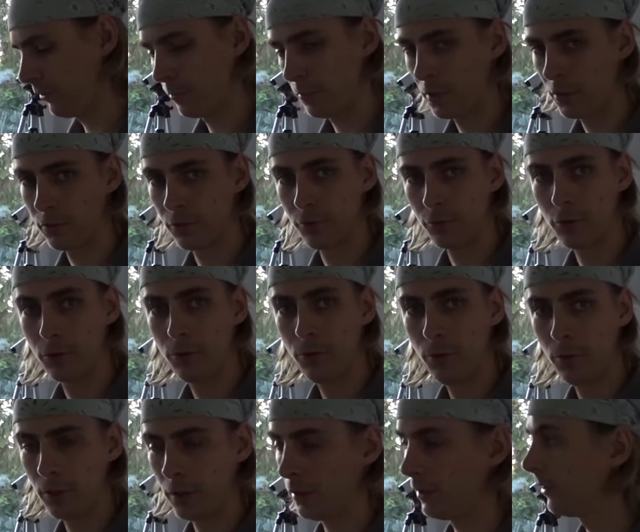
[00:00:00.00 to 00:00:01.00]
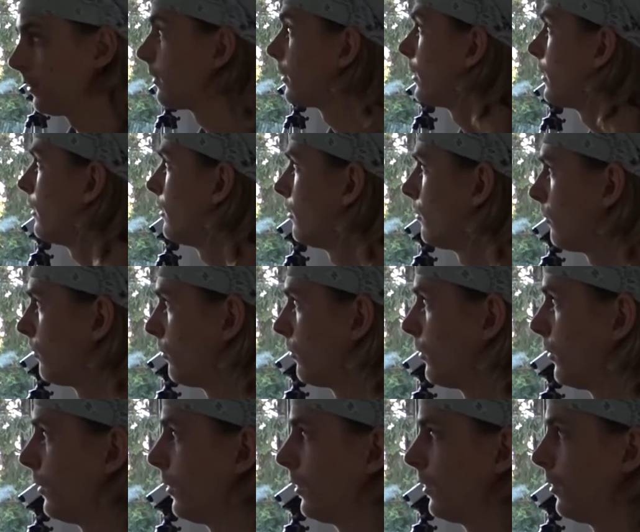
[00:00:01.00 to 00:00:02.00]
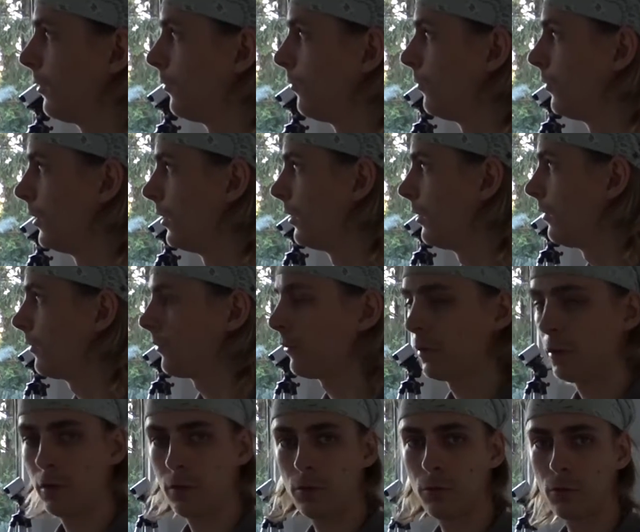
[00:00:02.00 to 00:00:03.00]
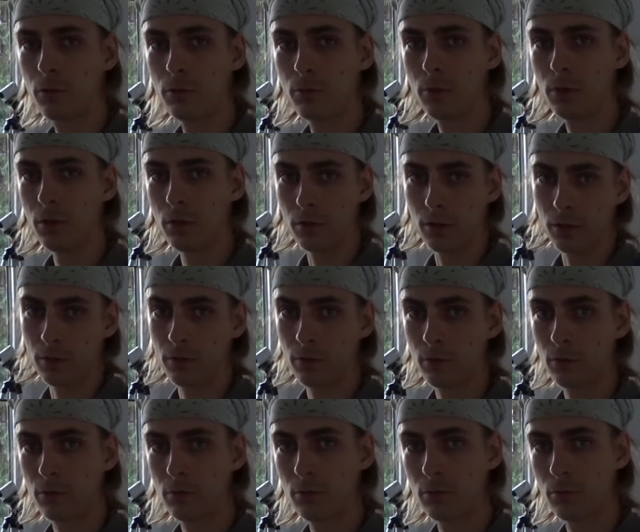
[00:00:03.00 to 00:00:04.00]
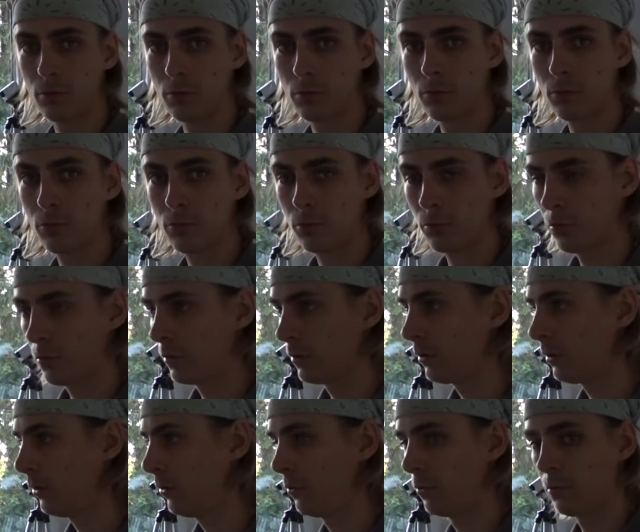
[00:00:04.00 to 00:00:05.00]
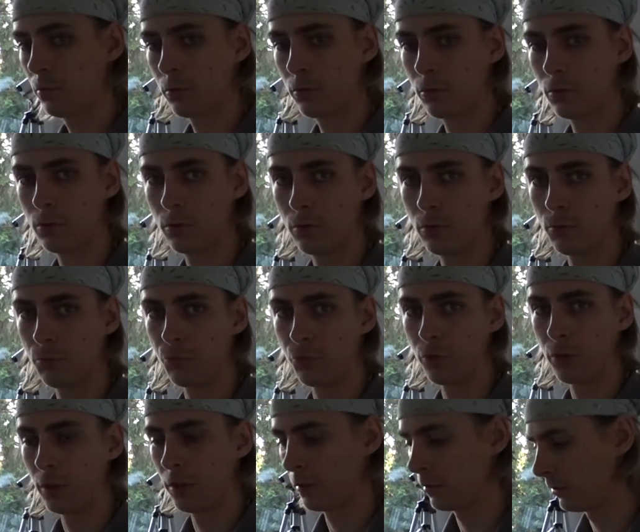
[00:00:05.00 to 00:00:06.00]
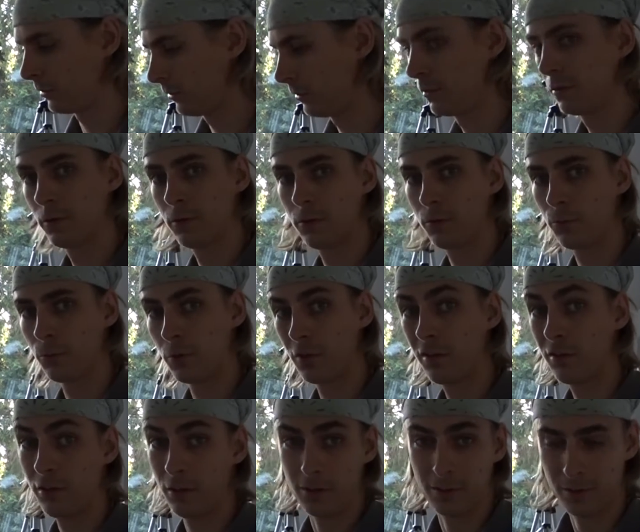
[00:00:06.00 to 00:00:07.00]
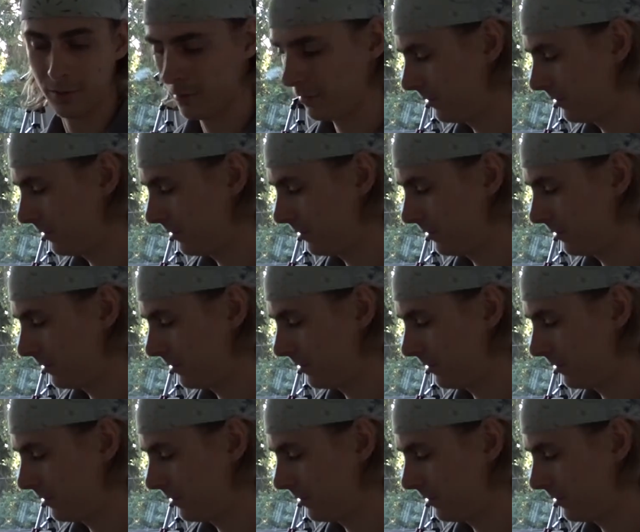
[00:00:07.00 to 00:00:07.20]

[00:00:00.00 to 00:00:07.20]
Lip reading: amount of glue, and then we'll stick it to the wall and it will hold, hopefully. We'll see.